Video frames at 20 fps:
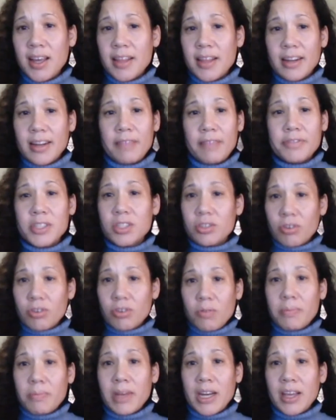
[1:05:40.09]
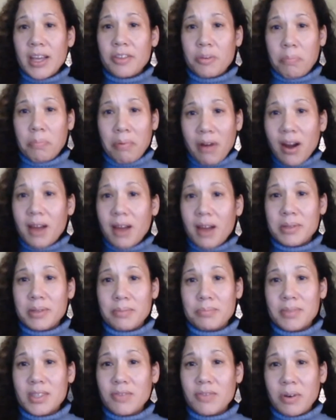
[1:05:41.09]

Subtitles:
that have so many other problems